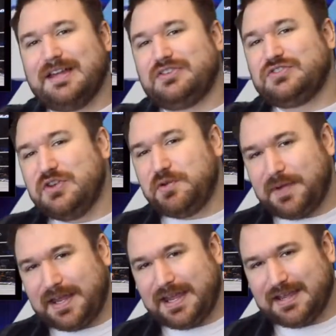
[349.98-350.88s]

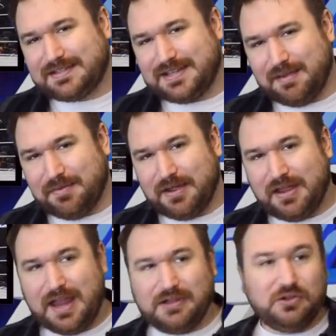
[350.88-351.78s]
super kicked him.
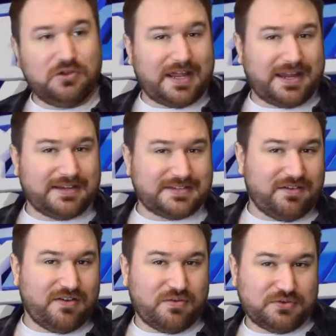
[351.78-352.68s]
It looked like
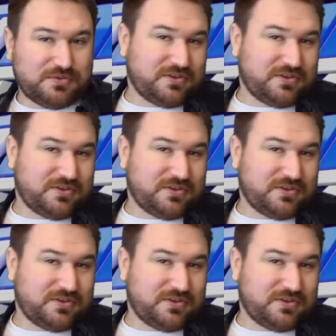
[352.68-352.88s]
Xavier Woods was